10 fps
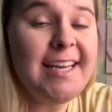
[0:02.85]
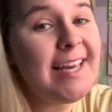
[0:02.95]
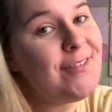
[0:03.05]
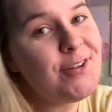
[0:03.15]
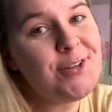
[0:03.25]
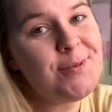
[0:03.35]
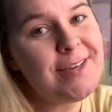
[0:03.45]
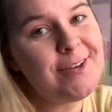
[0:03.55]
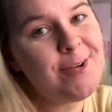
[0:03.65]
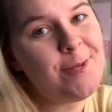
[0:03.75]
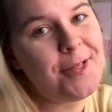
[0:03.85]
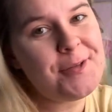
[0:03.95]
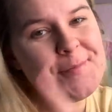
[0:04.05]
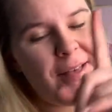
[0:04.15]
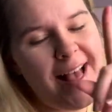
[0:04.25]
If you're new here,
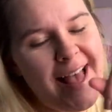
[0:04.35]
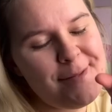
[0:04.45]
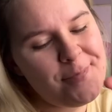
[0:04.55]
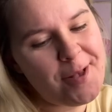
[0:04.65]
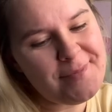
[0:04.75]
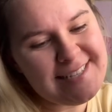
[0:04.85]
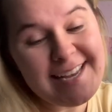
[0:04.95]
welcome. I promise